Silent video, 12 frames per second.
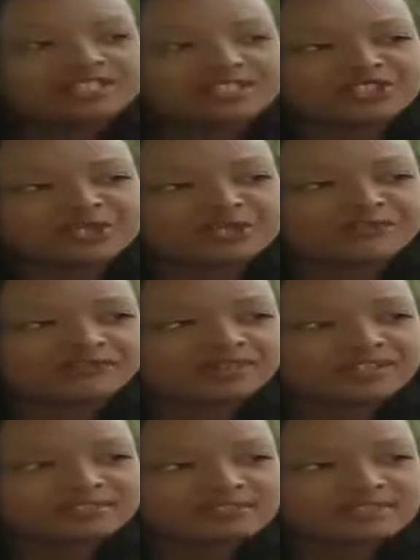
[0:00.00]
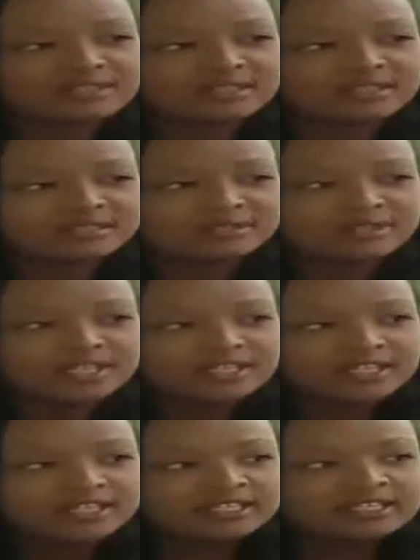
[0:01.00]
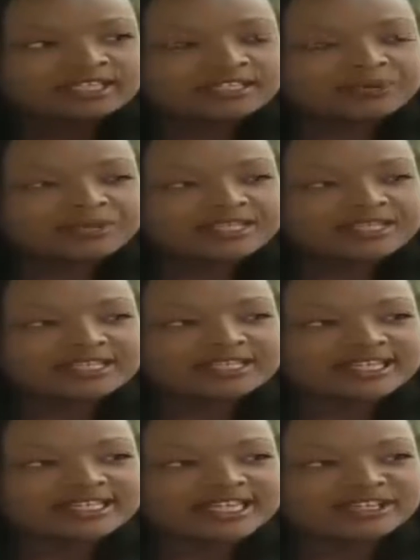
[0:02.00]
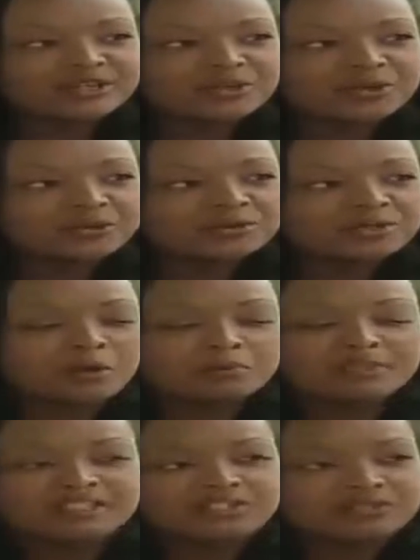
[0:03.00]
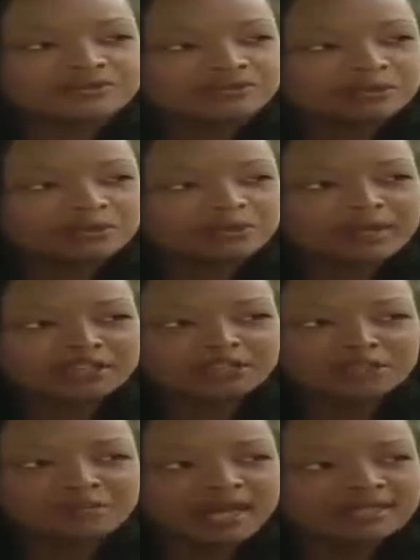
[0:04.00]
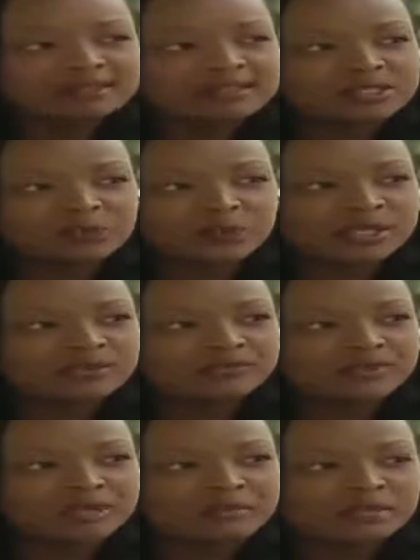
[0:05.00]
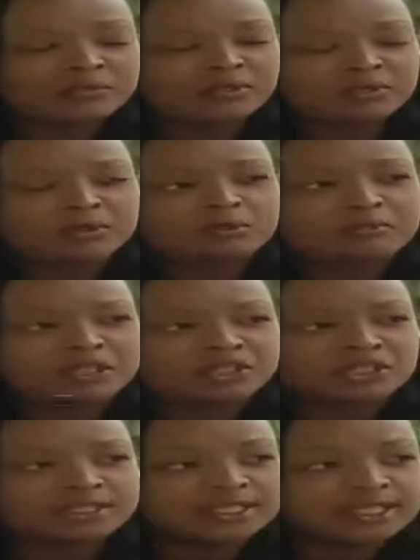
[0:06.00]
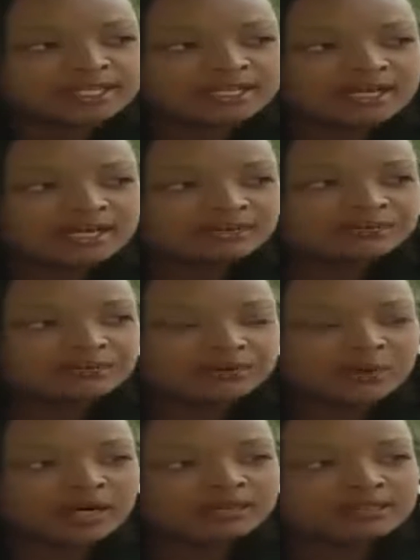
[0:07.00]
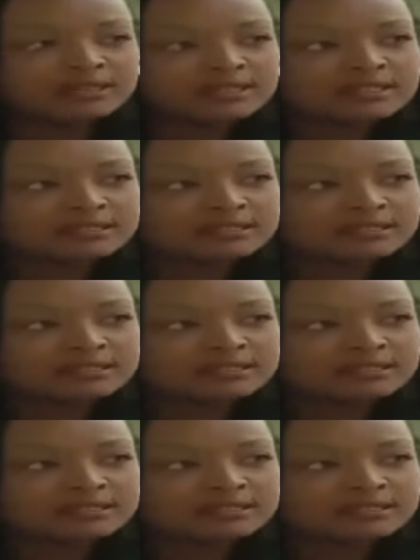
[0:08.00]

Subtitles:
that you have faced in this recent years? I know competition from commercial banks is one of them. Maybe you could mention a few others.